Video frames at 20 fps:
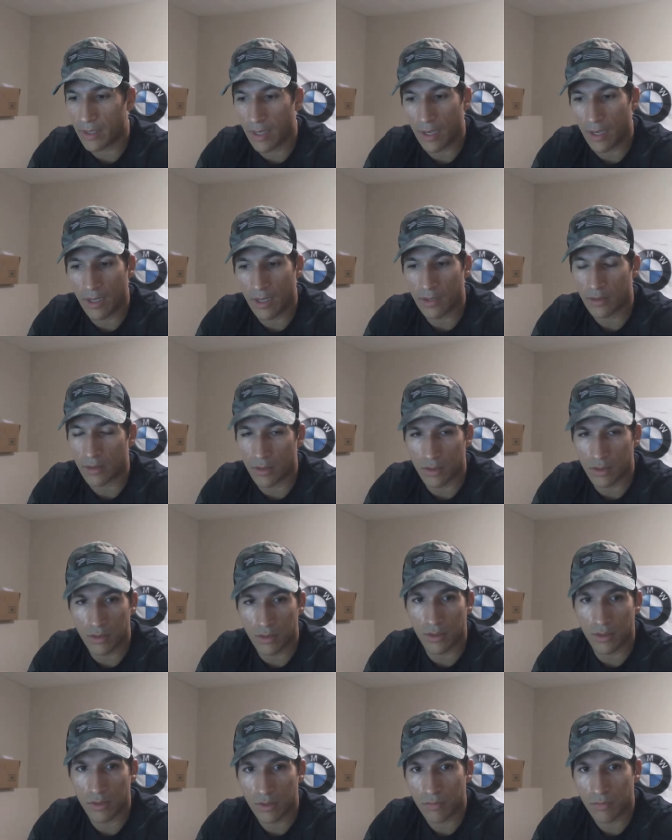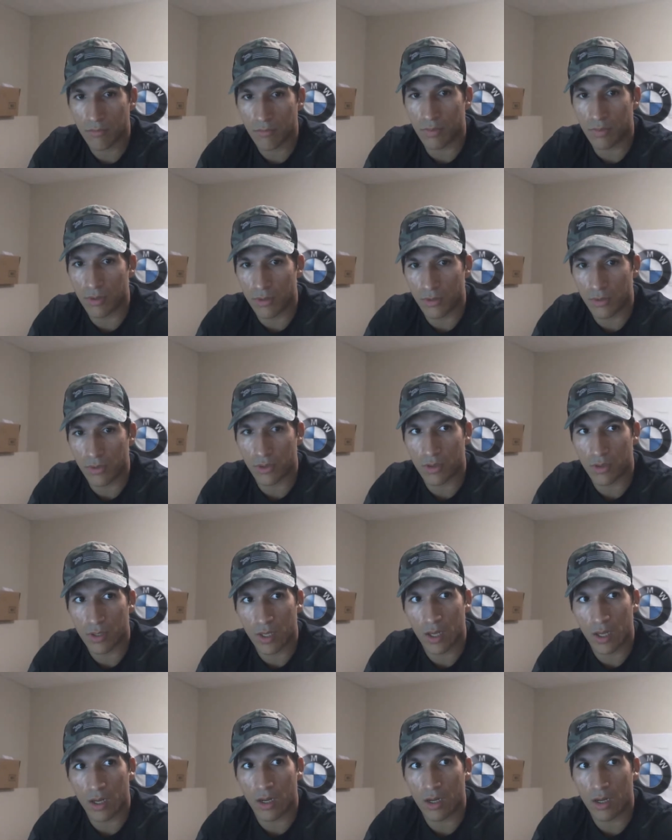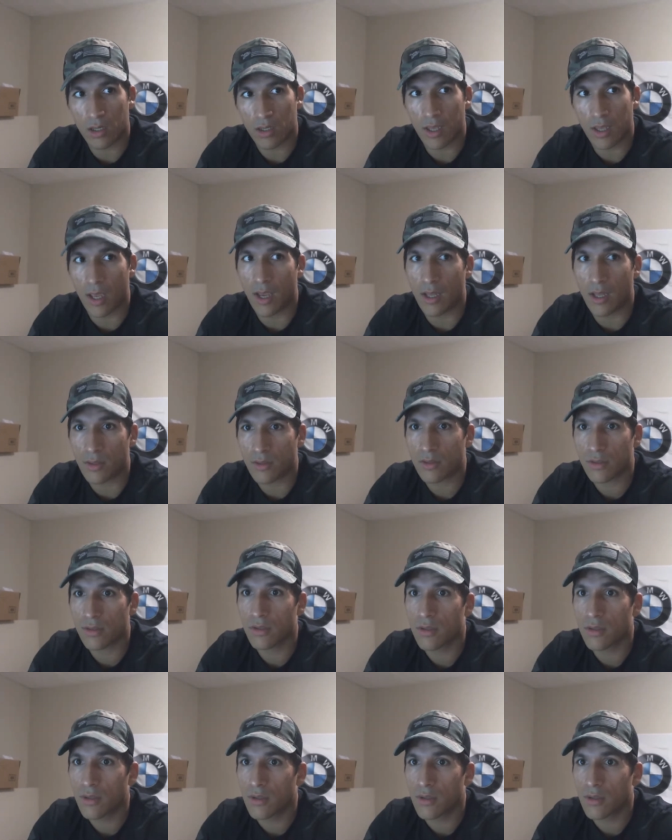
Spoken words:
gas and it just burns your cats.